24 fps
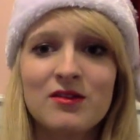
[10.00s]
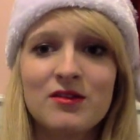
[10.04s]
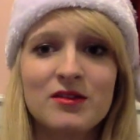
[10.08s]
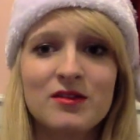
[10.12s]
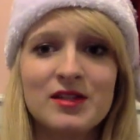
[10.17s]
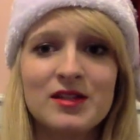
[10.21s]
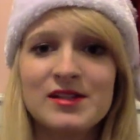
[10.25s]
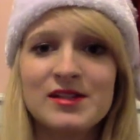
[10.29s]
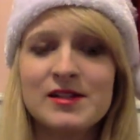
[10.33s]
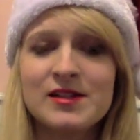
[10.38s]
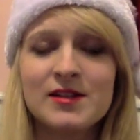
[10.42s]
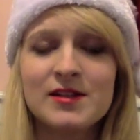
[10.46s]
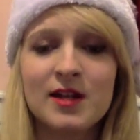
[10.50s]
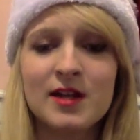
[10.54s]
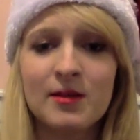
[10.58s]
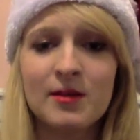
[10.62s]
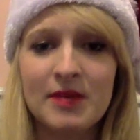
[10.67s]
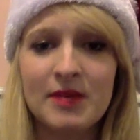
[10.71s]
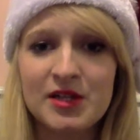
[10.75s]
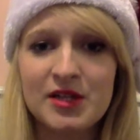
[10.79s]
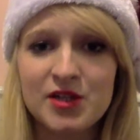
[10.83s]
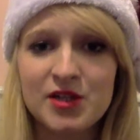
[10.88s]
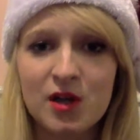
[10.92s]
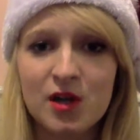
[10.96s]
This isn't going to be
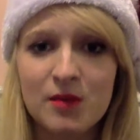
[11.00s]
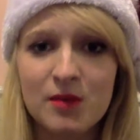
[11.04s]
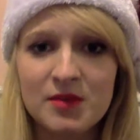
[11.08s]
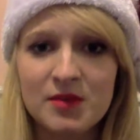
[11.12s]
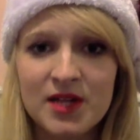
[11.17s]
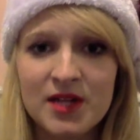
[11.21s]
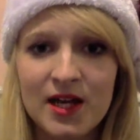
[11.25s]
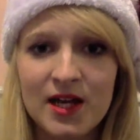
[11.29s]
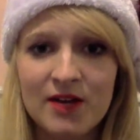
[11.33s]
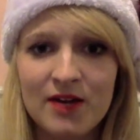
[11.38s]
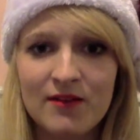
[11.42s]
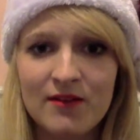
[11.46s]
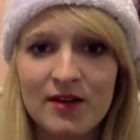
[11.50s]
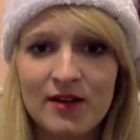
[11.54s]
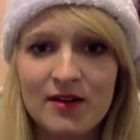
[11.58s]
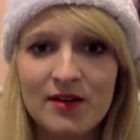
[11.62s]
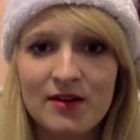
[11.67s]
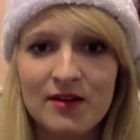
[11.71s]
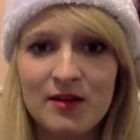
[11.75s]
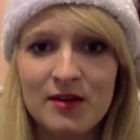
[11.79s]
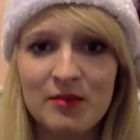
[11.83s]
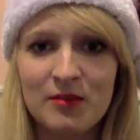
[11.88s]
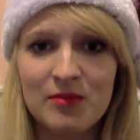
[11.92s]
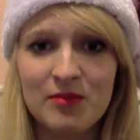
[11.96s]
a top 10 or
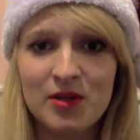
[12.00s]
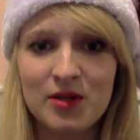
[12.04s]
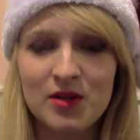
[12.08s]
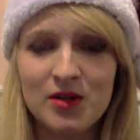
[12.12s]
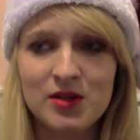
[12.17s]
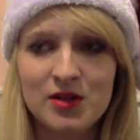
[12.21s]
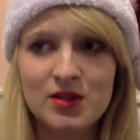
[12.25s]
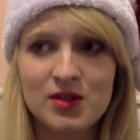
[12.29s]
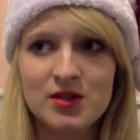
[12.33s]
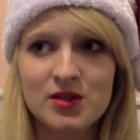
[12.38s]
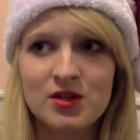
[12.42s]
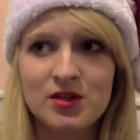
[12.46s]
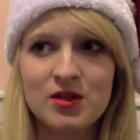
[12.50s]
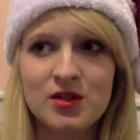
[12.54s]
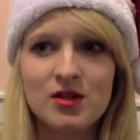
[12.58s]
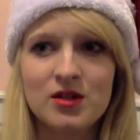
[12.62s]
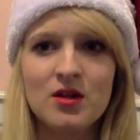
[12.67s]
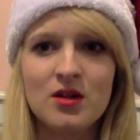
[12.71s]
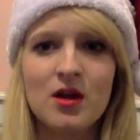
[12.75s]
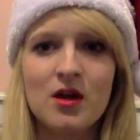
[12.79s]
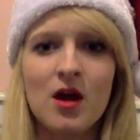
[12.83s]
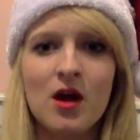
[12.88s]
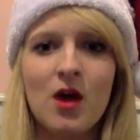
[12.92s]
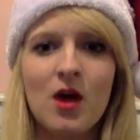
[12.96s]
anything, because
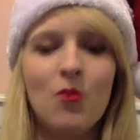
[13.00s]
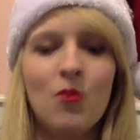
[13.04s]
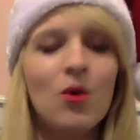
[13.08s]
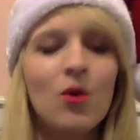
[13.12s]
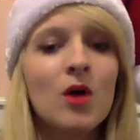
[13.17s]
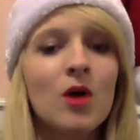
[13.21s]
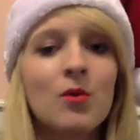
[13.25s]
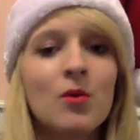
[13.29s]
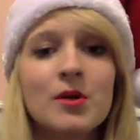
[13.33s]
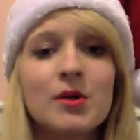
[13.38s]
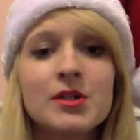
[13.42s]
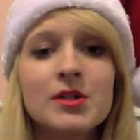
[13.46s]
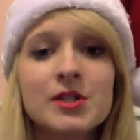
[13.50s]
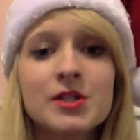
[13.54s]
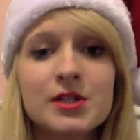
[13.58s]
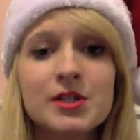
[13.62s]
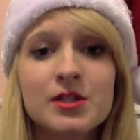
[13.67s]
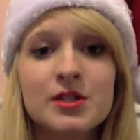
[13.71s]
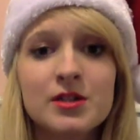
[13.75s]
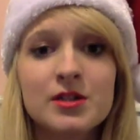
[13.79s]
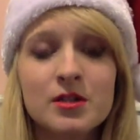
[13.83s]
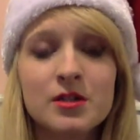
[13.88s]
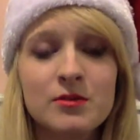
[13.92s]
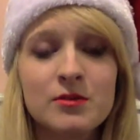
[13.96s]
what I wanted
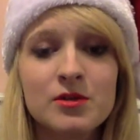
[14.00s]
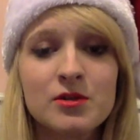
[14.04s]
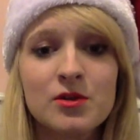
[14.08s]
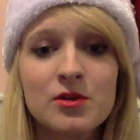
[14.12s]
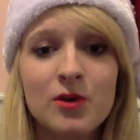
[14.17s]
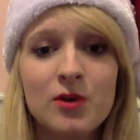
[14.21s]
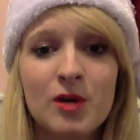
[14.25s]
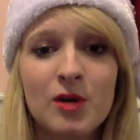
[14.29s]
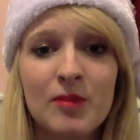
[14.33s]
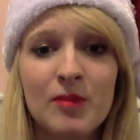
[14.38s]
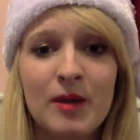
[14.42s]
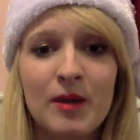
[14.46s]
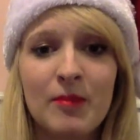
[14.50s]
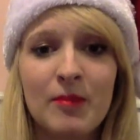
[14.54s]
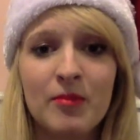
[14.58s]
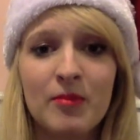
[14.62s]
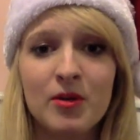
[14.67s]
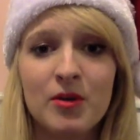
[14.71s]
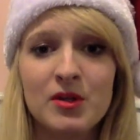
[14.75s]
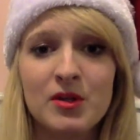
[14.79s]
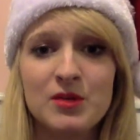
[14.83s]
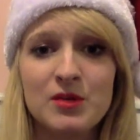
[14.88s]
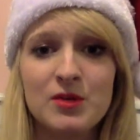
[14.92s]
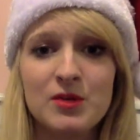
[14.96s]
to do was talk about
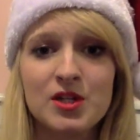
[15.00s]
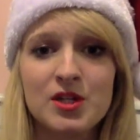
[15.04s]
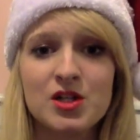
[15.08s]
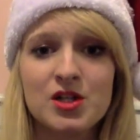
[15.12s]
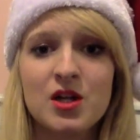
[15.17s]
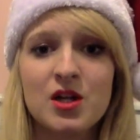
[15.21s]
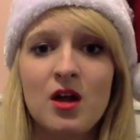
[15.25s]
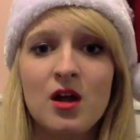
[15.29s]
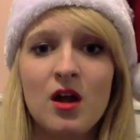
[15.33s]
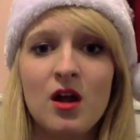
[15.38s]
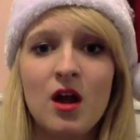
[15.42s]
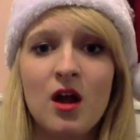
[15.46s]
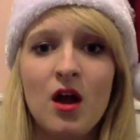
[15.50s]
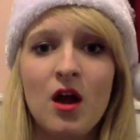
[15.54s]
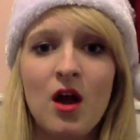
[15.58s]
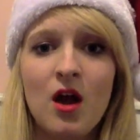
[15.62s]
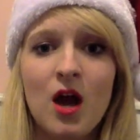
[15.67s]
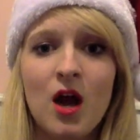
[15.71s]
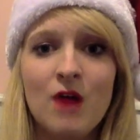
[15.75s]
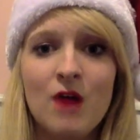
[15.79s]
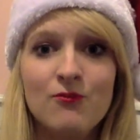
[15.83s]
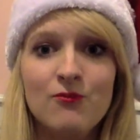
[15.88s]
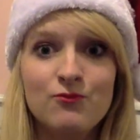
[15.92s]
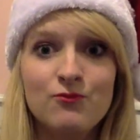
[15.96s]
books which
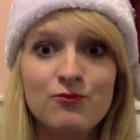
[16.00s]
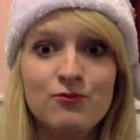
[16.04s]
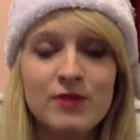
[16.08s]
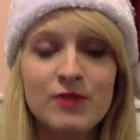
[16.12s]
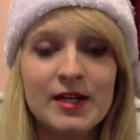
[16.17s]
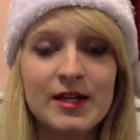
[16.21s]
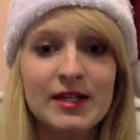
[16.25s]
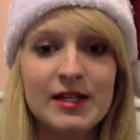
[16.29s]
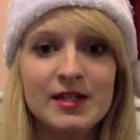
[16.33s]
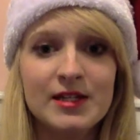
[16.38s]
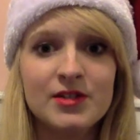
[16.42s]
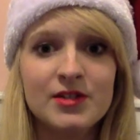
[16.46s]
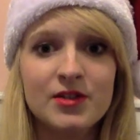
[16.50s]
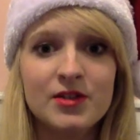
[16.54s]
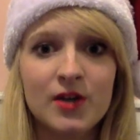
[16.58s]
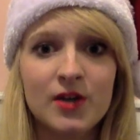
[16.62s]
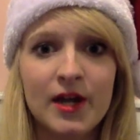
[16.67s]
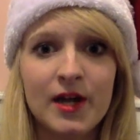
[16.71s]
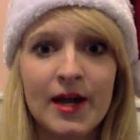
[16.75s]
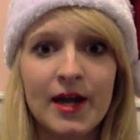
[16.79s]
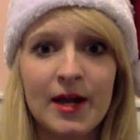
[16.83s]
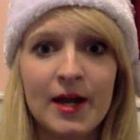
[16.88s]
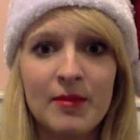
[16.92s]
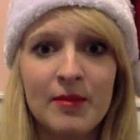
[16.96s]
have really stuck
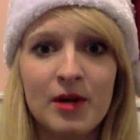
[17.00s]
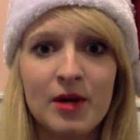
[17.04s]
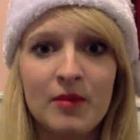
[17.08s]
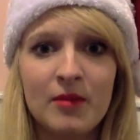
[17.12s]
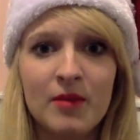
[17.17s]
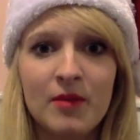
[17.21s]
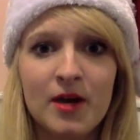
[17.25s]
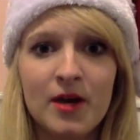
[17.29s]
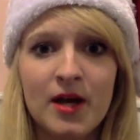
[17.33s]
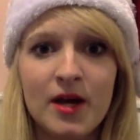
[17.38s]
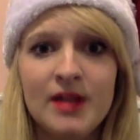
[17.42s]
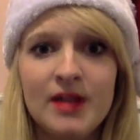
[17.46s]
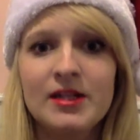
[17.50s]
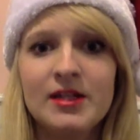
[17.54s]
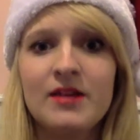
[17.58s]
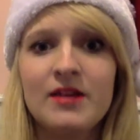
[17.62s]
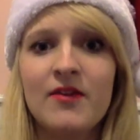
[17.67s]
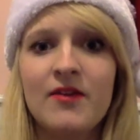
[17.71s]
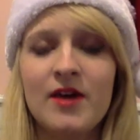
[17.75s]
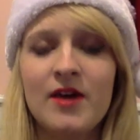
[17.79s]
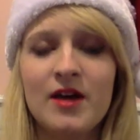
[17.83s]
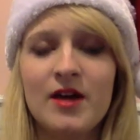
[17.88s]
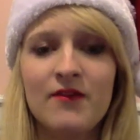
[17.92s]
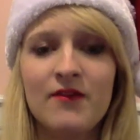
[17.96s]
out in my mind, and
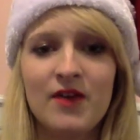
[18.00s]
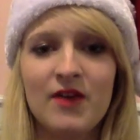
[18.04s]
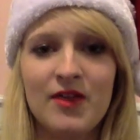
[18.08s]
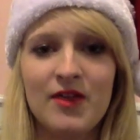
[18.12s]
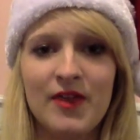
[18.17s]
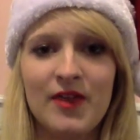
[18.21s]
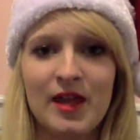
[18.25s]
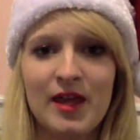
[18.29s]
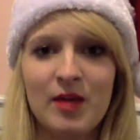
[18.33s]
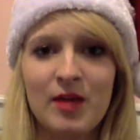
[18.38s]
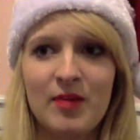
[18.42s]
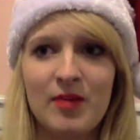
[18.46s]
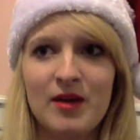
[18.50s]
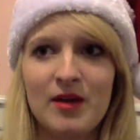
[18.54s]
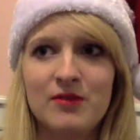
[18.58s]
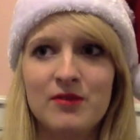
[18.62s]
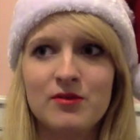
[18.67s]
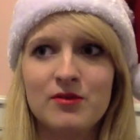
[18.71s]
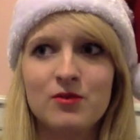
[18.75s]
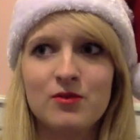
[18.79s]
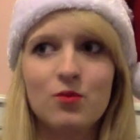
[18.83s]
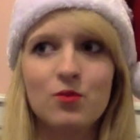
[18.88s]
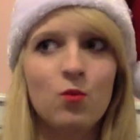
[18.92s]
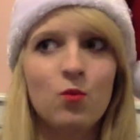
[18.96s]
that if I think about
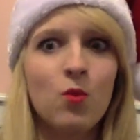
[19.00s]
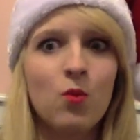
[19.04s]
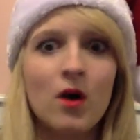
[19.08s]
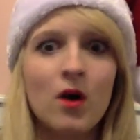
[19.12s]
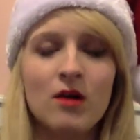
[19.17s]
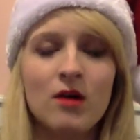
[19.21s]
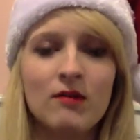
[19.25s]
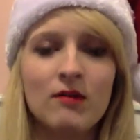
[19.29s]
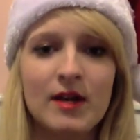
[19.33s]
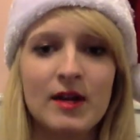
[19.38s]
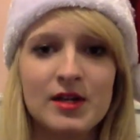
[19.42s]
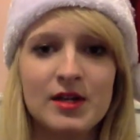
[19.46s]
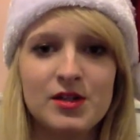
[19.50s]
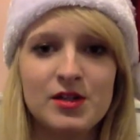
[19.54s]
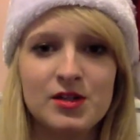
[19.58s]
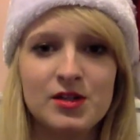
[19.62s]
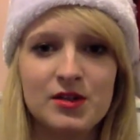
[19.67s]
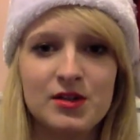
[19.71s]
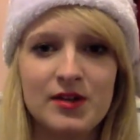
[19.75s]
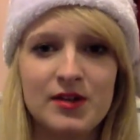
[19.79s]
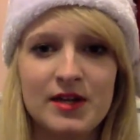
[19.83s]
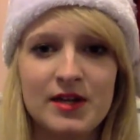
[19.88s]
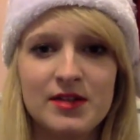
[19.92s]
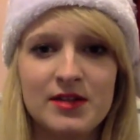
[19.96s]
what I read in
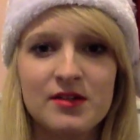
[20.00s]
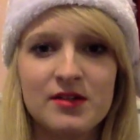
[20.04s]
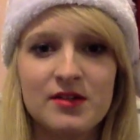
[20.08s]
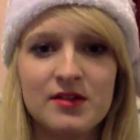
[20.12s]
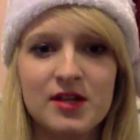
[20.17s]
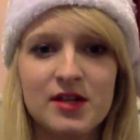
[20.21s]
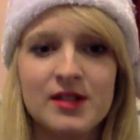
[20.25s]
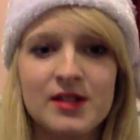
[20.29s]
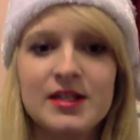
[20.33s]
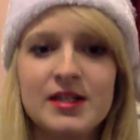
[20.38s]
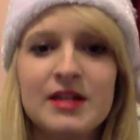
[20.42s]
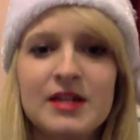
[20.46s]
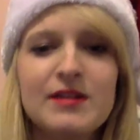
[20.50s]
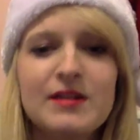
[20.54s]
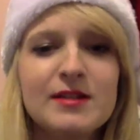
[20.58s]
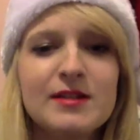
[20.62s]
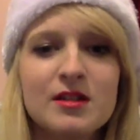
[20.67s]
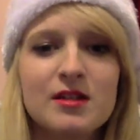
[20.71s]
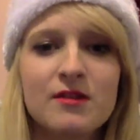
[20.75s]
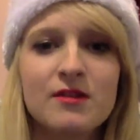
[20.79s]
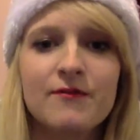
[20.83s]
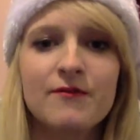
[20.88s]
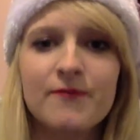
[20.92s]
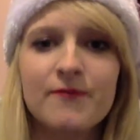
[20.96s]
2013, these are
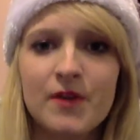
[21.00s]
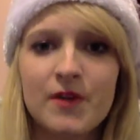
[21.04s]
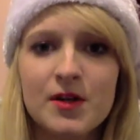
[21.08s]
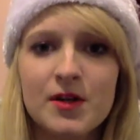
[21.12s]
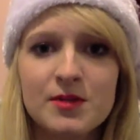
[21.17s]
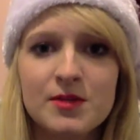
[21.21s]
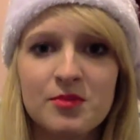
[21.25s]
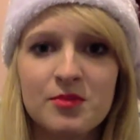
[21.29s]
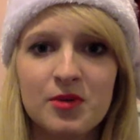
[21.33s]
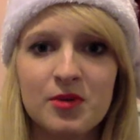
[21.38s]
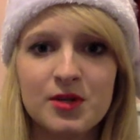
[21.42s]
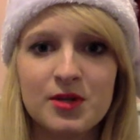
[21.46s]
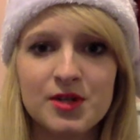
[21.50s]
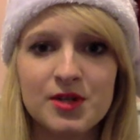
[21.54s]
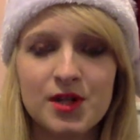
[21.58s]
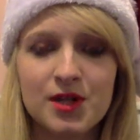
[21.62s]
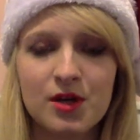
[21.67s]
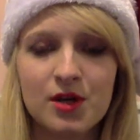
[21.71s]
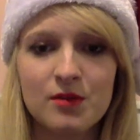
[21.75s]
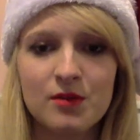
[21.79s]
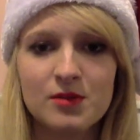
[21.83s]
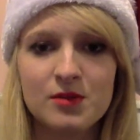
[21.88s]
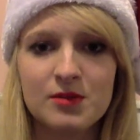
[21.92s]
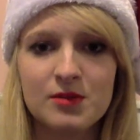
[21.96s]
the first books that
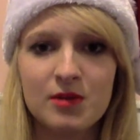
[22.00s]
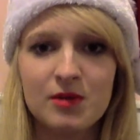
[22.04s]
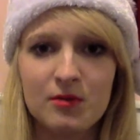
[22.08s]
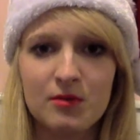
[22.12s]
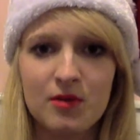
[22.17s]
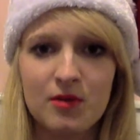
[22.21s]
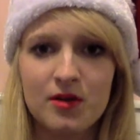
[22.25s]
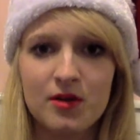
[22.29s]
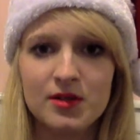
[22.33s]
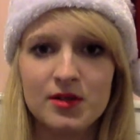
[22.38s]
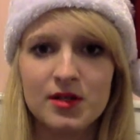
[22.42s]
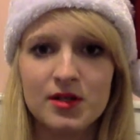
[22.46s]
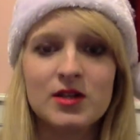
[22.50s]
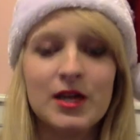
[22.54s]
come to my mind.